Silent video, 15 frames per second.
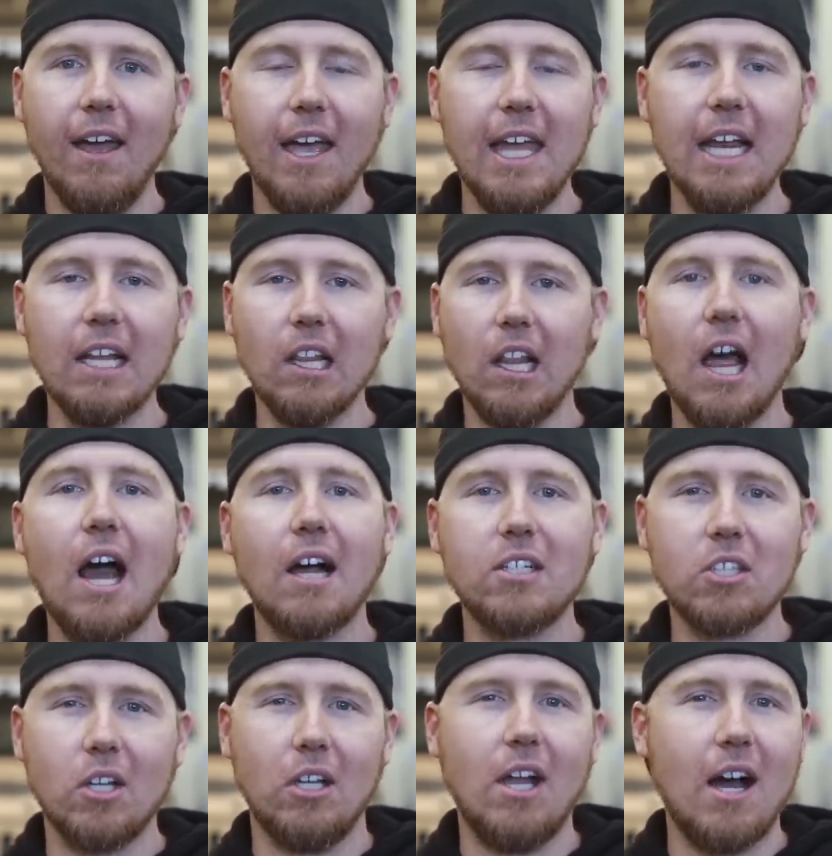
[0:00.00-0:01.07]
and it
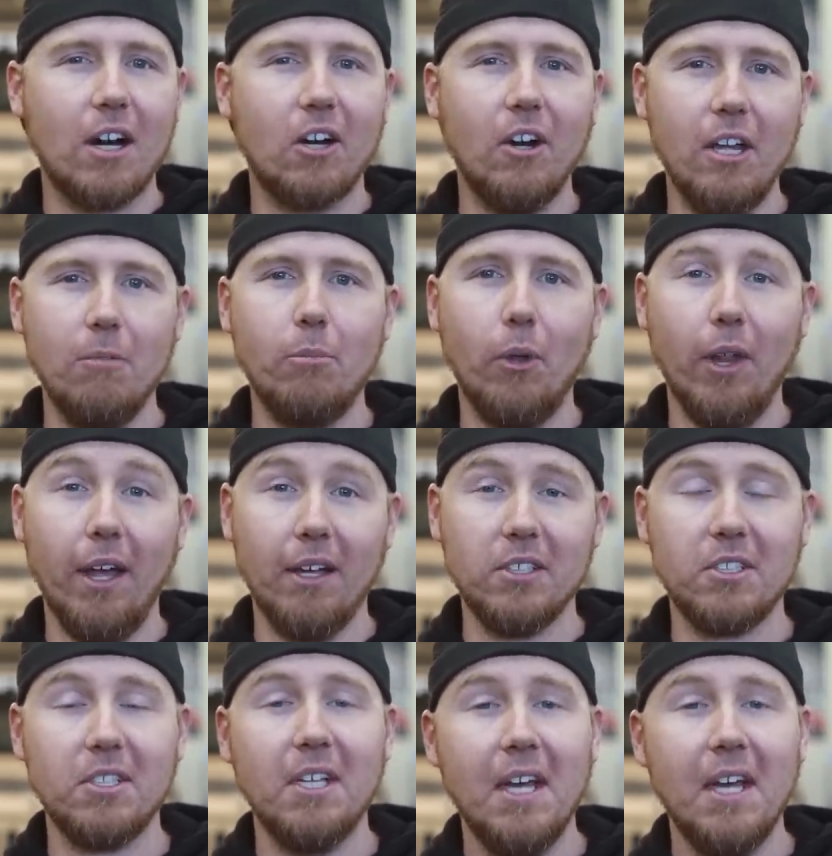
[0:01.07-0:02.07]
locks the locker in place.